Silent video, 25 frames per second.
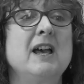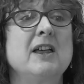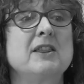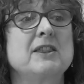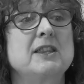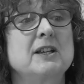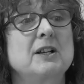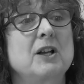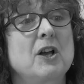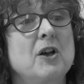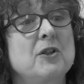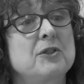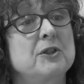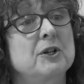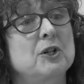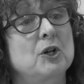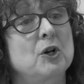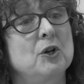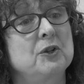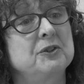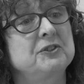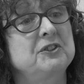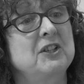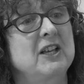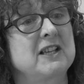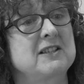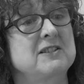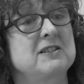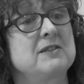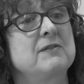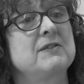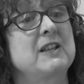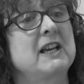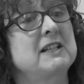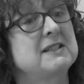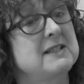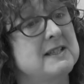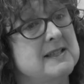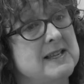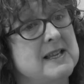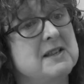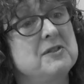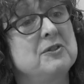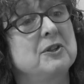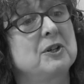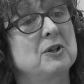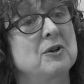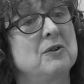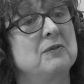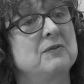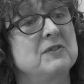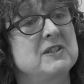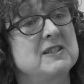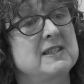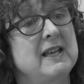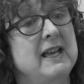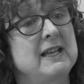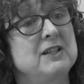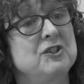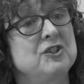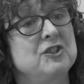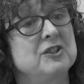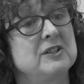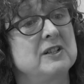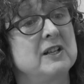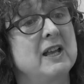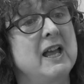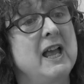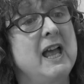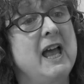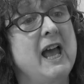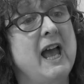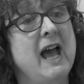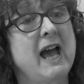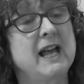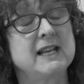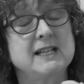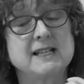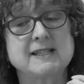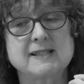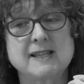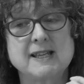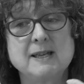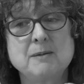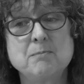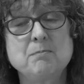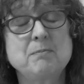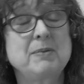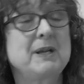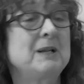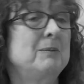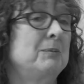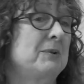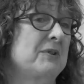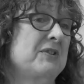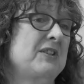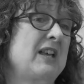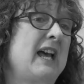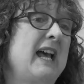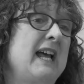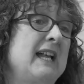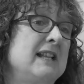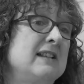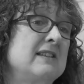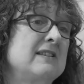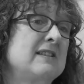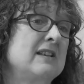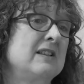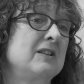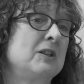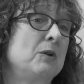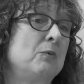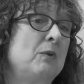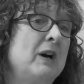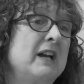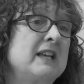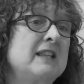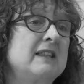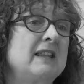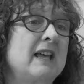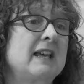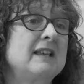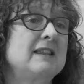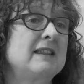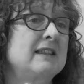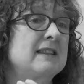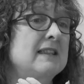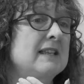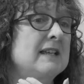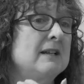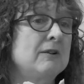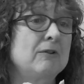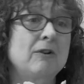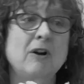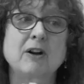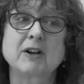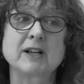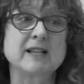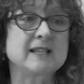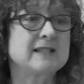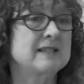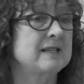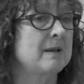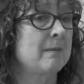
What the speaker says: The context of that is in the conversation, and it's in people's heads, and the way they theorise